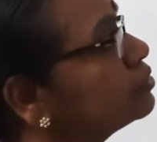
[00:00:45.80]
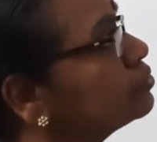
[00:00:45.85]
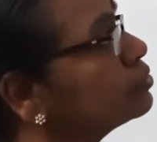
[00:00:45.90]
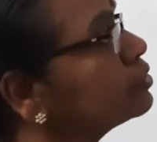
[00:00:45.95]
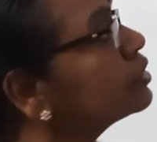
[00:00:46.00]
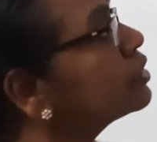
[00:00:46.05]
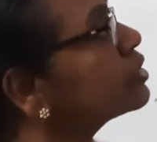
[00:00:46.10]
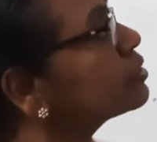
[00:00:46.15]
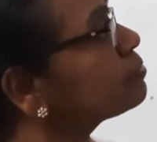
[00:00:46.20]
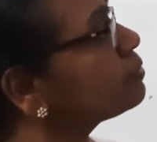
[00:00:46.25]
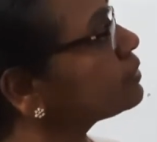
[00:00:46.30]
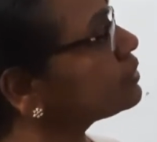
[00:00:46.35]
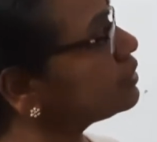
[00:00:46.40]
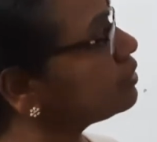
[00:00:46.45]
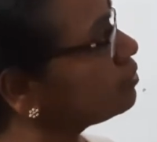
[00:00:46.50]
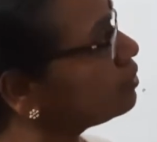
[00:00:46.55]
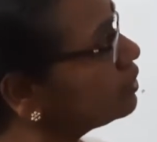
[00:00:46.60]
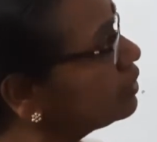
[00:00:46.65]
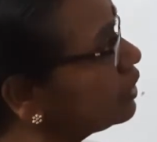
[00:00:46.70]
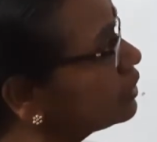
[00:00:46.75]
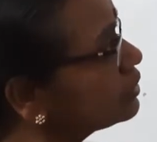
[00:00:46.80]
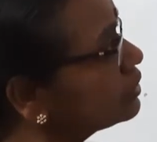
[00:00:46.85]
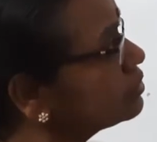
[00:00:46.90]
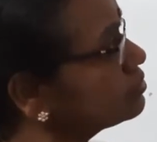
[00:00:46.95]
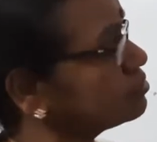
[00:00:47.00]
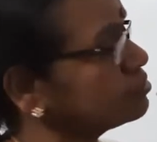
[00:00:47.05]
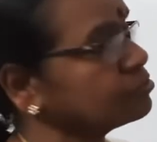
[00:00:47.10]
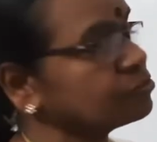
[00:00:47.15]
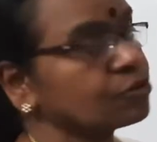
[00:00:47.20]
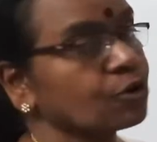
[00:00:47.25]
Newton respectively, and the
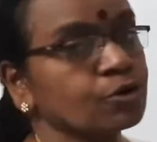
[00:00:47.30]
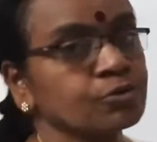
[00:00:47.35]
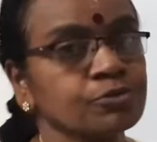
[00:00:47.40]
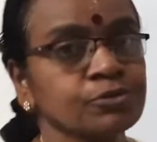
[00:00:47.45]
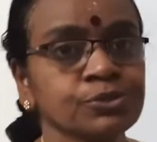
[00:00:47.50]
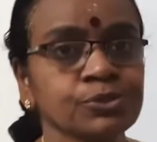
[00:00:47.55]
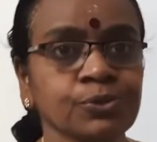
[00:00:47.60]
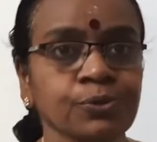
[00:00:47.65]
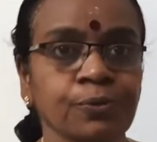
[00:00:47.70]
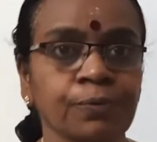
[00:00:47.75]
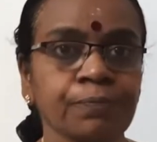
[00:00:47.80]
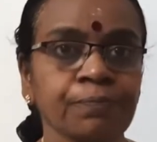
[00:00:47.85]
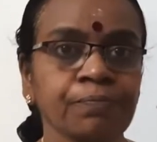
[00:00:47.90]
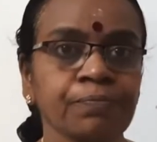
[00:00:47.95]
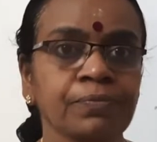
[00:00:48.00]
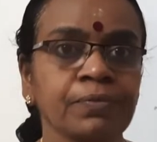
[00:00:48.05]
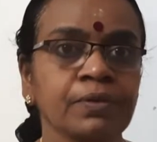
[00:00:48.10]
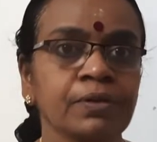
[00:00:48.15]
results are also shown.